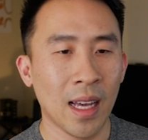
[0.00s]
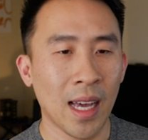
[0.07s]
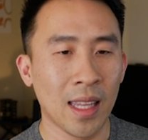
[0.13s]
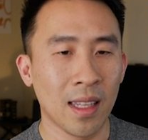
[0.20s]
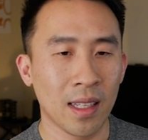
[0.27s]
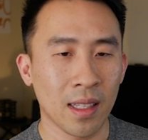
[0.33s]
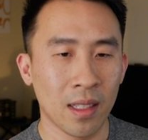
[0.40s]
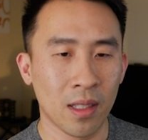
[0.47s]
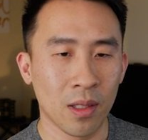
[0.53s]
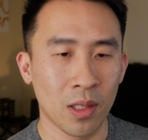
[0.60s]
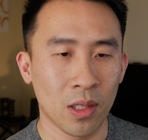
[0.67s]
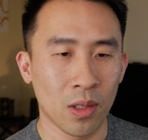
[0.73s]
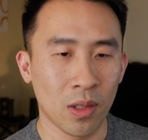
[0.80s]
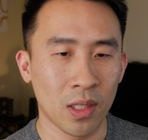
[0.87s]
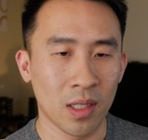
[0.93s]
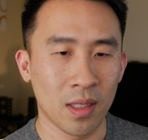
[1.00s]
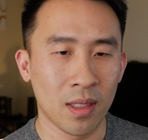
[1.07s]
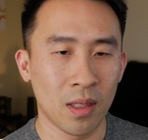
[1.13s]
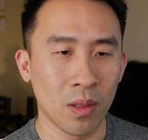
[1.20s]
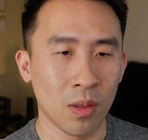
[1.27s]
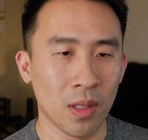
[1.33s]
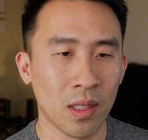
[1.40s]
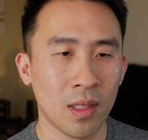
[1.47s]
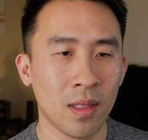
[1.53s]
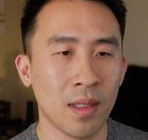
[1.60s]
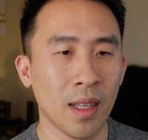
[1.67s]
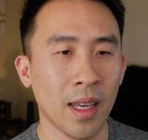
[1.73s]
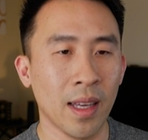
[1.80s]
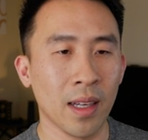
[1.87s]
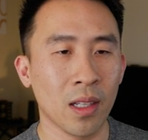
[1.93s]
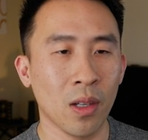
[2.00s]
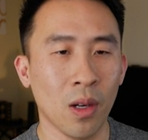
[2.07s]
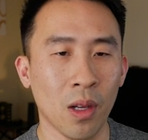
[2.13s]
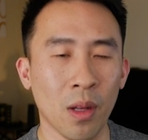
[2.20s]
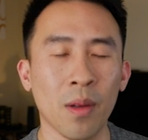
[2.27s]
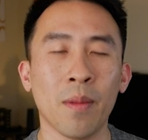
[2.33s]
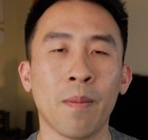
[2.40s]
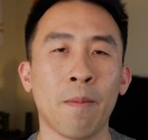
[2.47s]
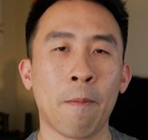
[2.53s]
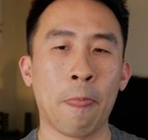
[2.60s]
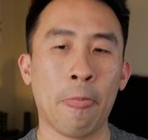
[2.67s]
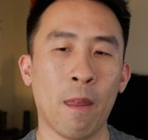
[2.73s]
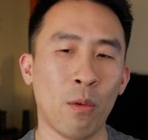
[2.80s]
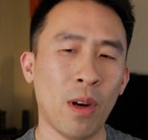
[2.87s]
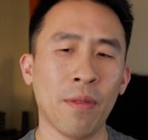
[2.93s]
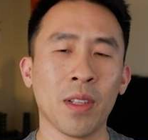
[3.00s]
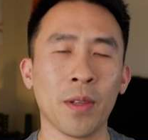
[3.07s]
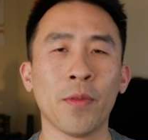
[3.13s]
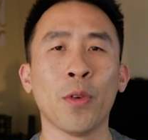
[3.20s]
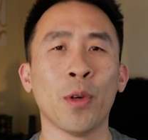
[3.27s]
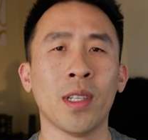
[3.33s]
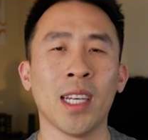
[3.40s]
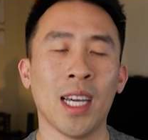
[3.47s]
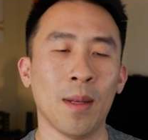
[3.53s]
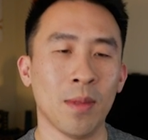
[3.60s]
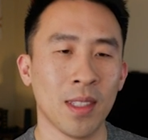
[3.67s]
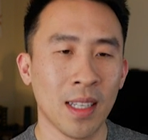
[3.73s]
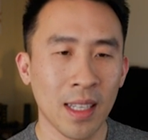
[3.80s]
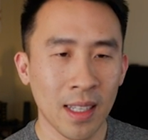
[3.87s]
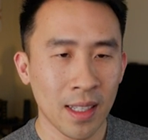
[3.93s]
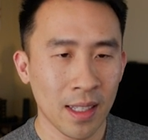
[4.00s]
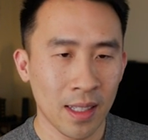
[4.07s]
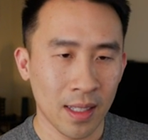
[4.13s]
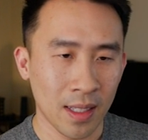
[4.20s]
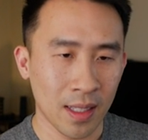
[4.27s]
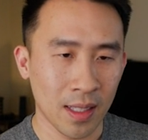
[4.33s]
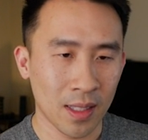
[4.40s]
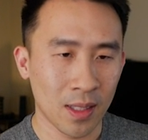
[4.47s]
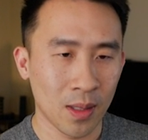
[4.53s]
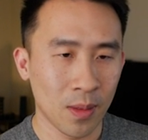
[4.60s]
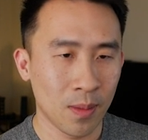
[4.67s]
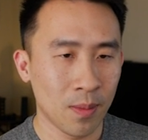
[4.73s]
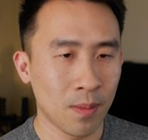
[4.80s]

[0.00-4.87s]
I think it only searches through this uh, call roughly four times is